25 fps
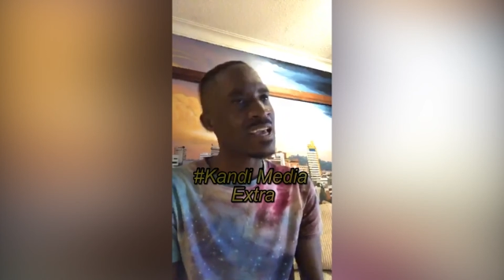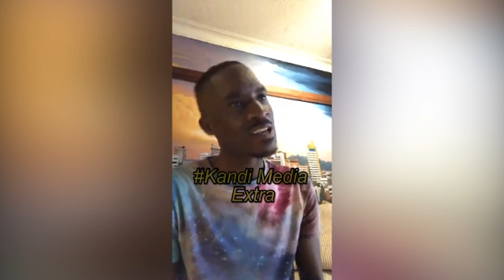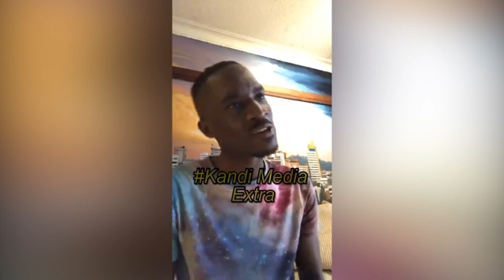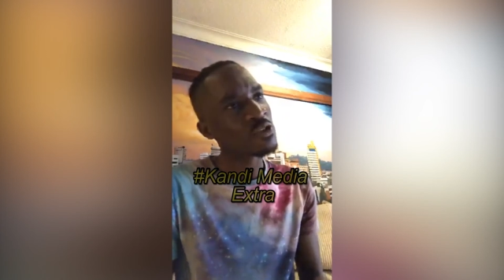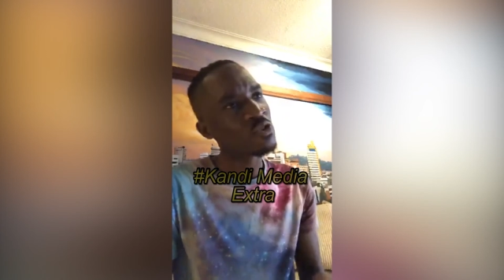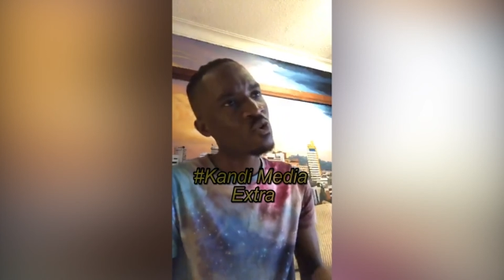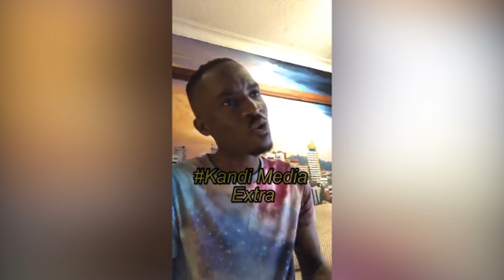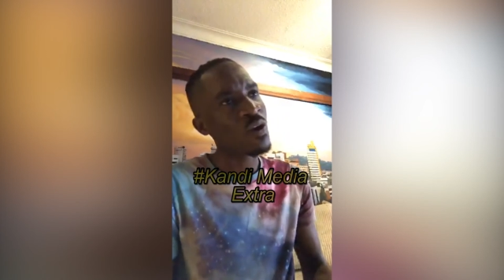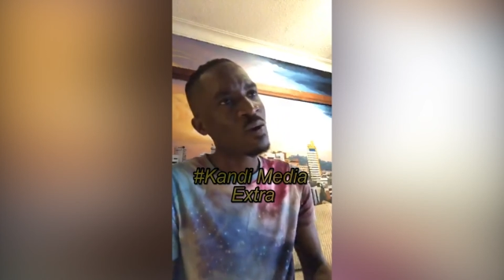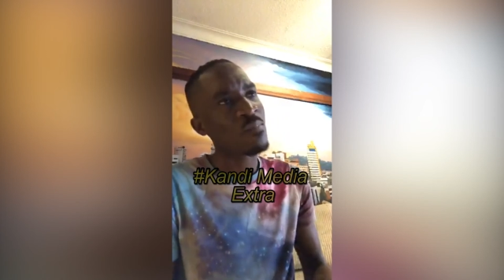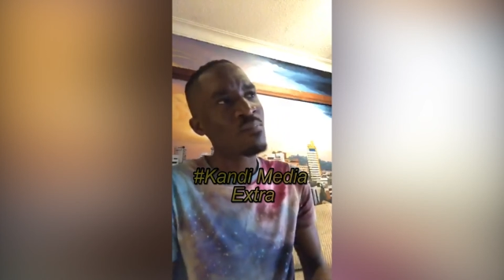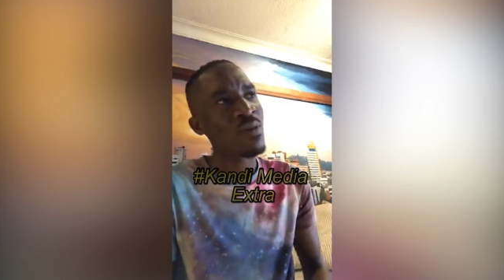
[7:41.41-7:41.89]

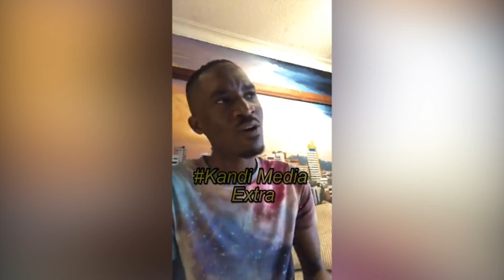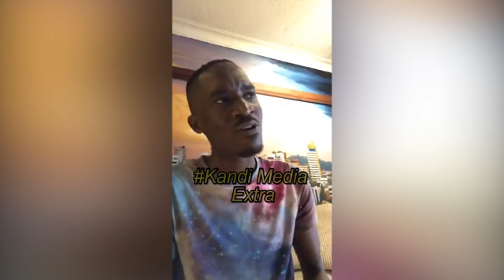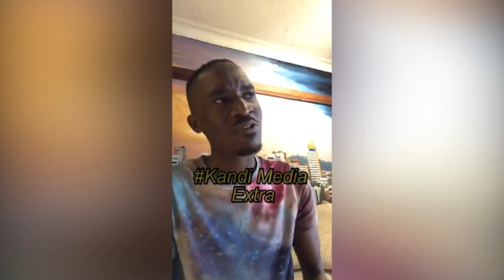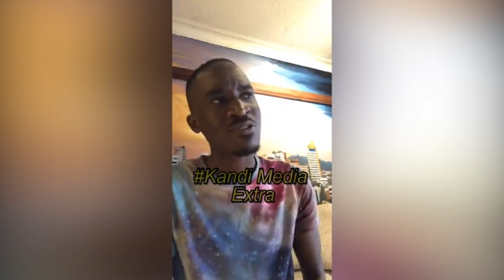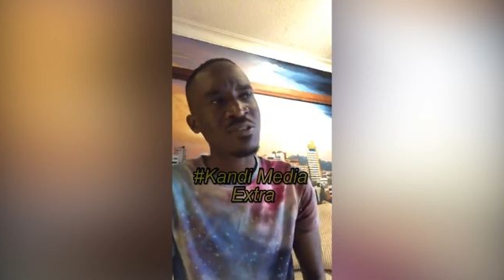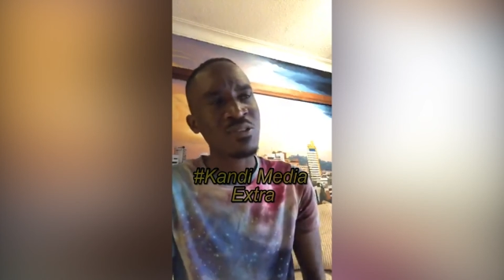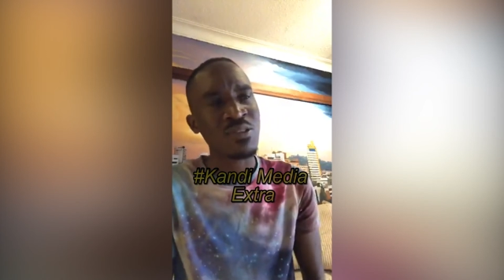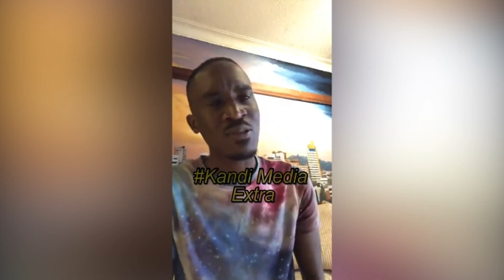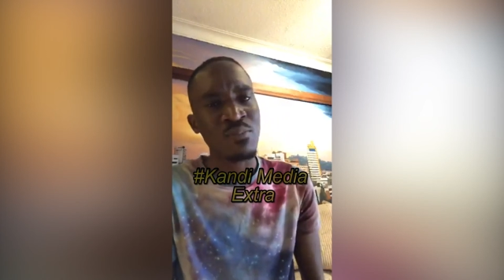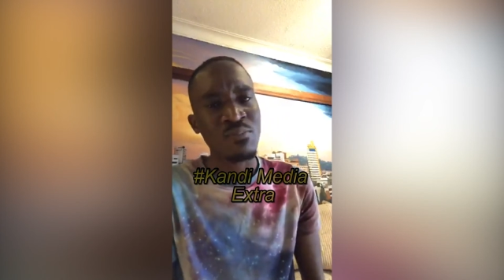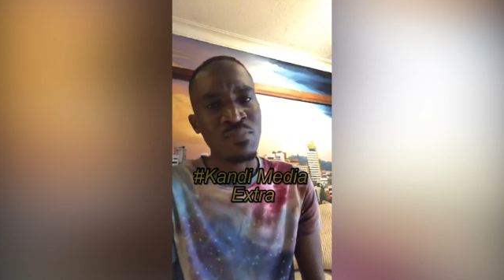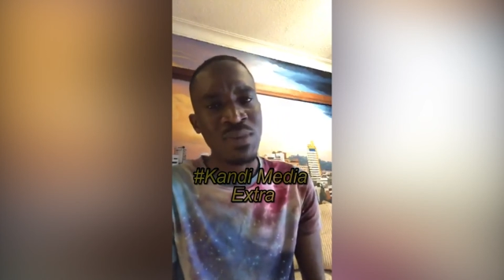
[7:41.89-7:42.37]
I know
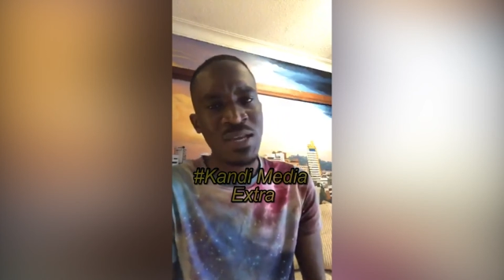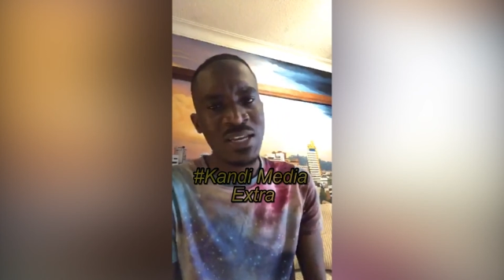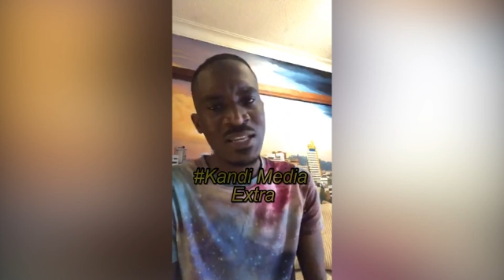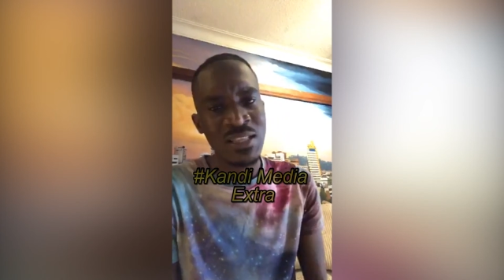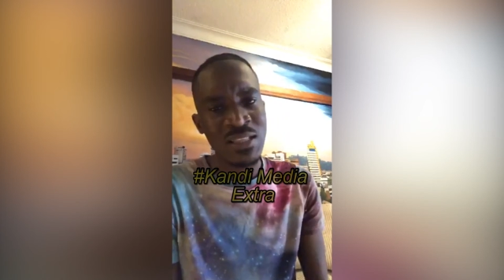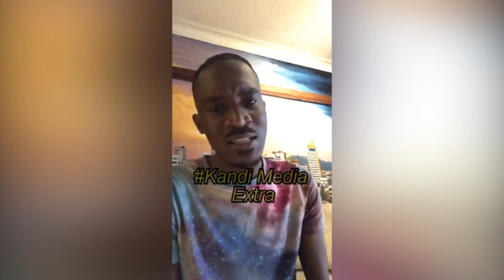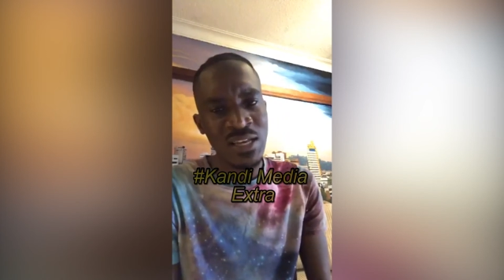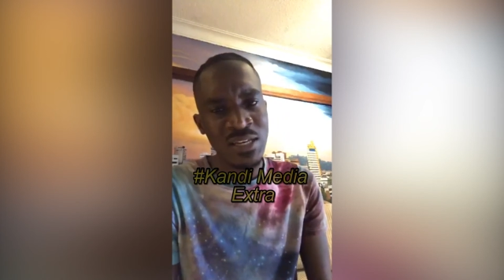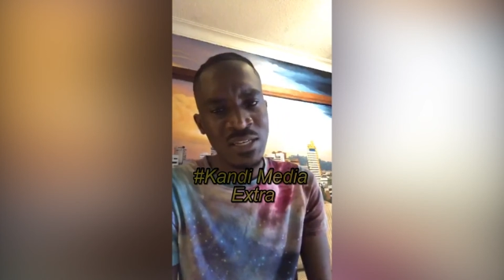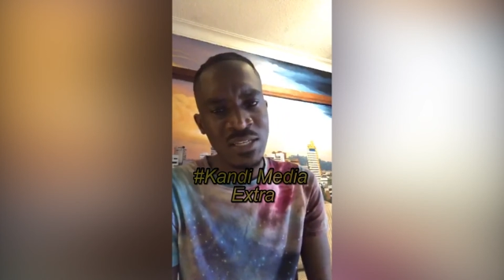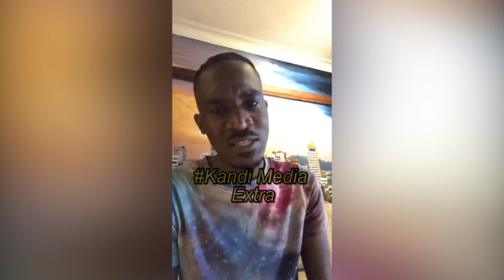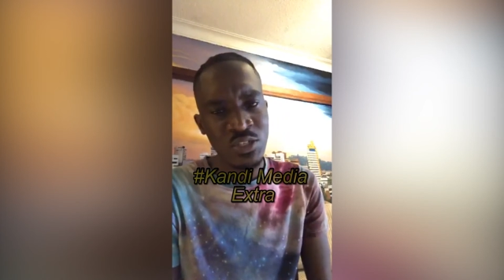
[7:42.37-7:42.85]
about the
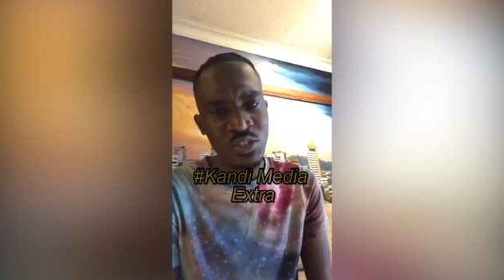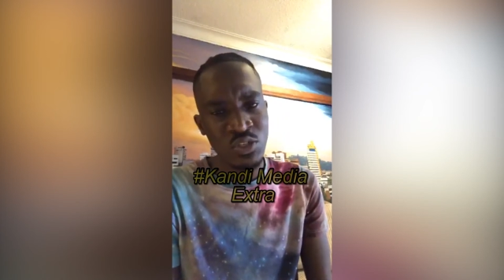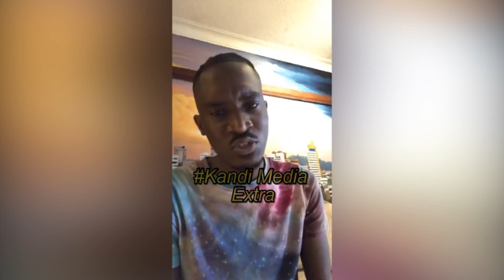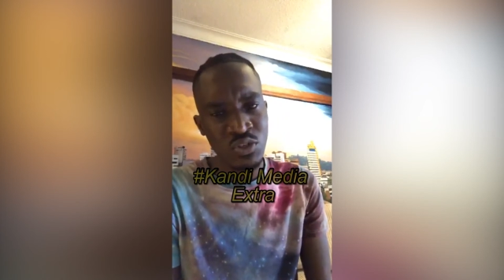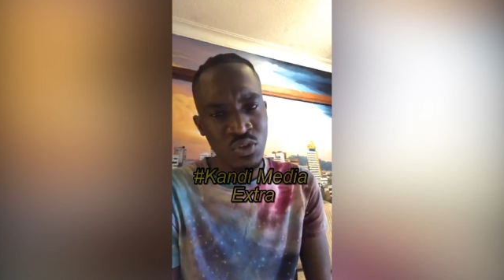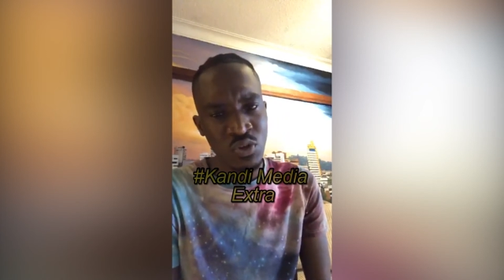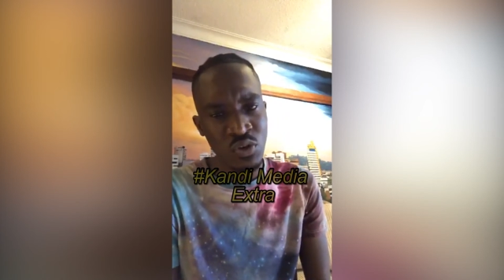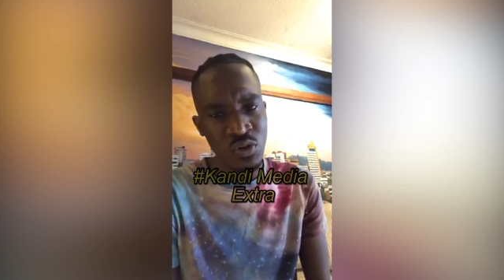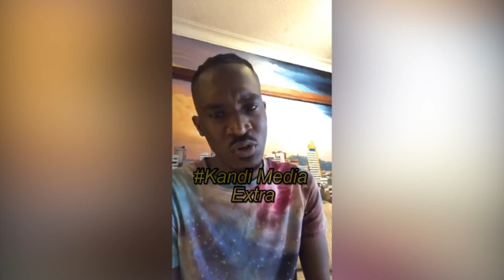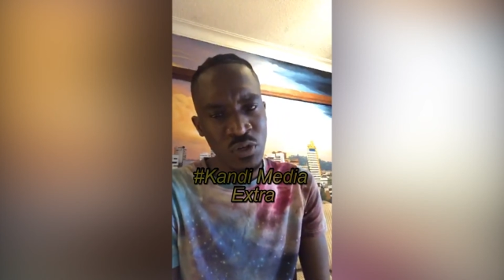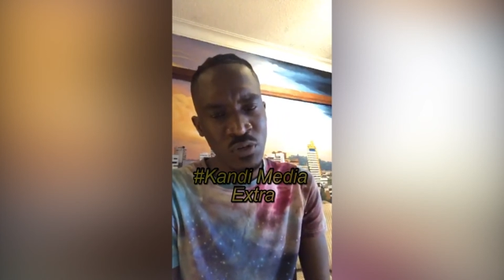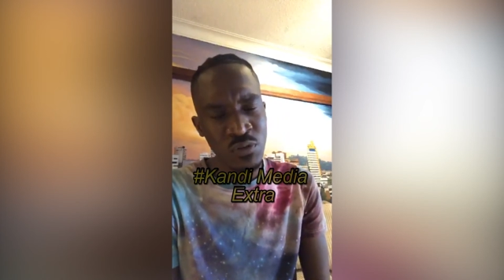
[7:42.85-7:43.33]
money that he
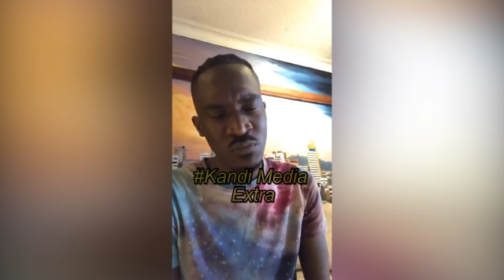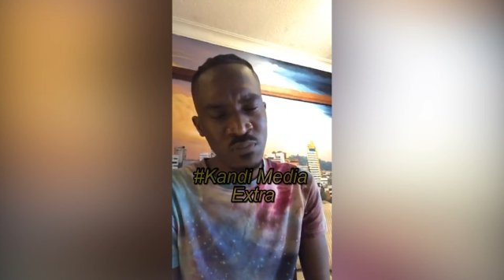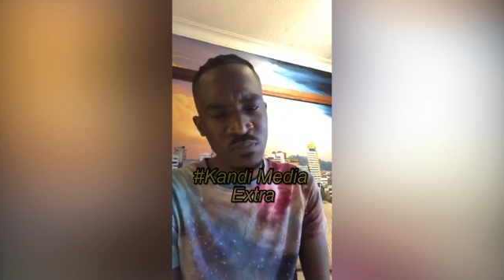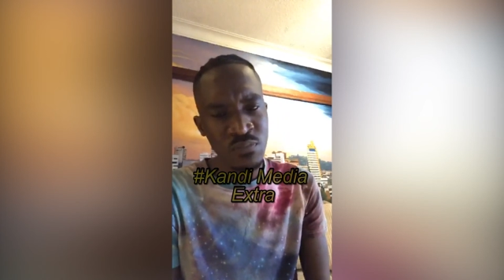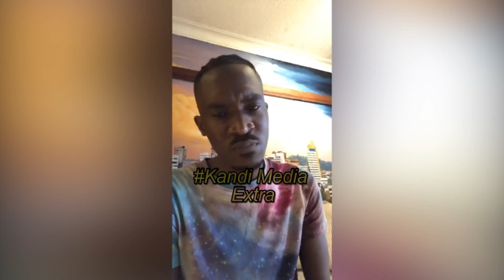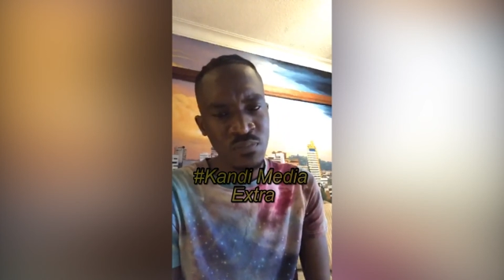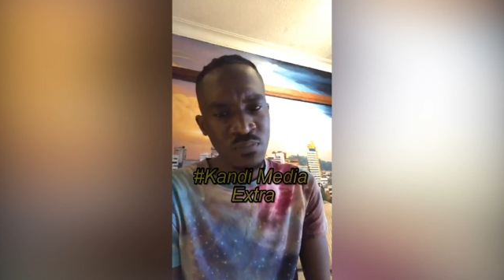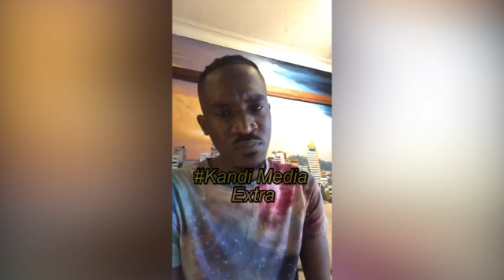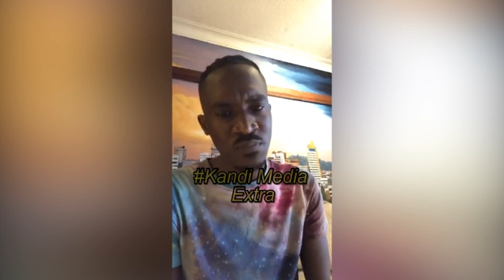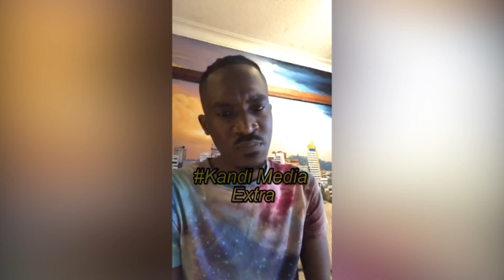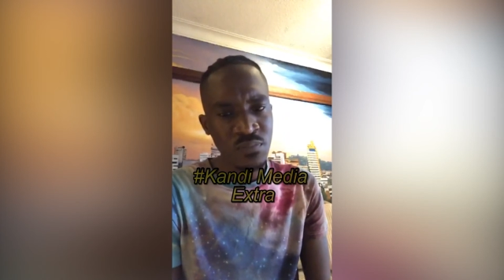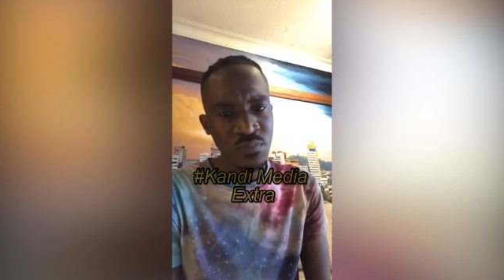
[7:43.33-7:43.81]
stole?